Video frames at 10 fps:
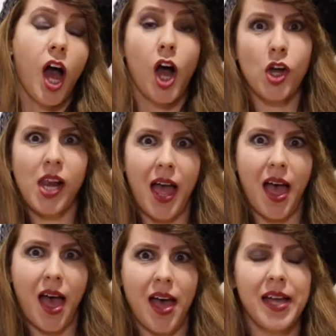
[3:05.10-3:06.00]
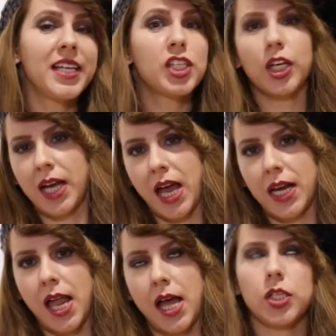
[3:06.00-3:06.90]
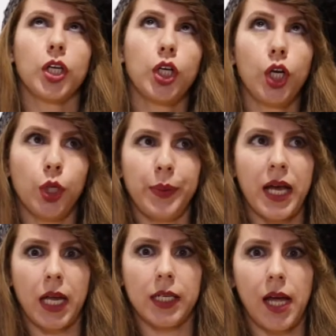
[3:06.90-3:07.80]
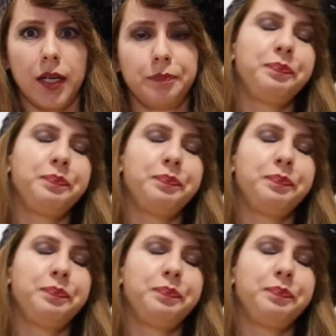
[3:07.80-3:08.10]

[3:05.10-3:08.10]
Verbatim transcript: Hola, soy Carla, soy colombiana.